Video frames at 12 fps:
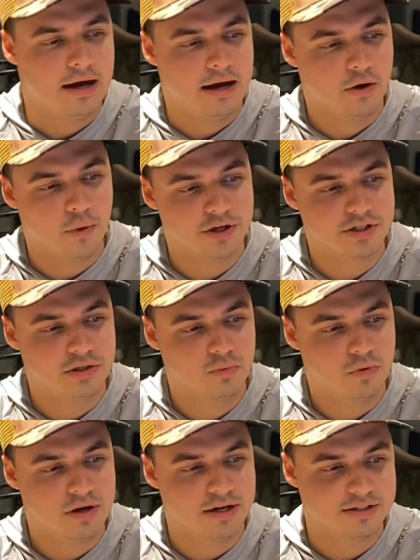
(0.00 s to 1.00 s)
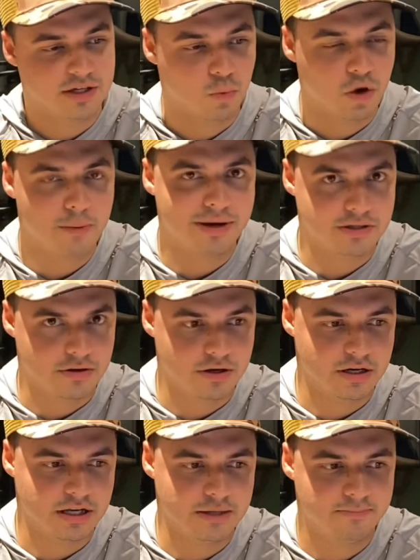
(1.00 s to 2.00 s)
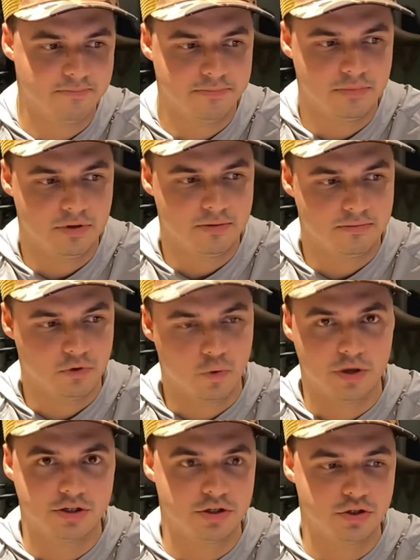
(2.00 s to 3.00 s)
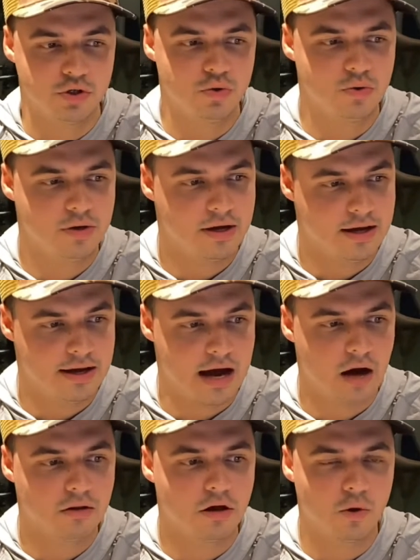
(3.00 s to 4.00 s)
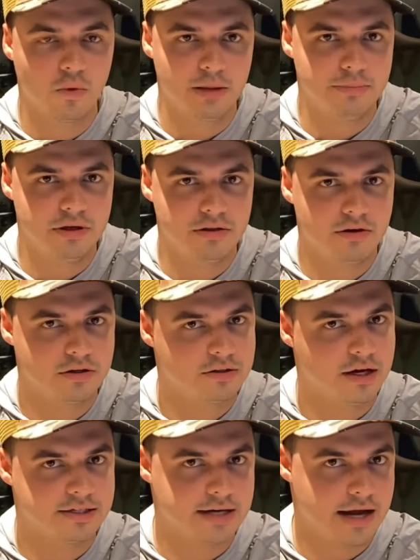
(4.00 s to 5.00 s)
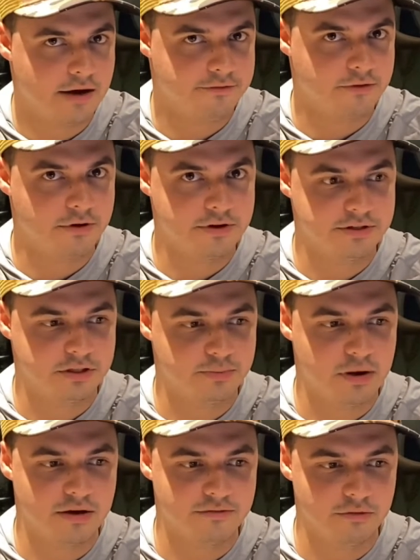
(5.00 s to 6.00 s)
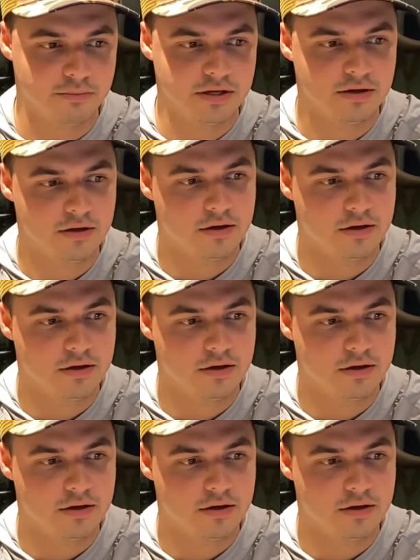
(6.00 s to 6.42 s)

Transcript: Question 1, I say, what am I targeting? Question 2, how long will I be there / how far is the spot from me?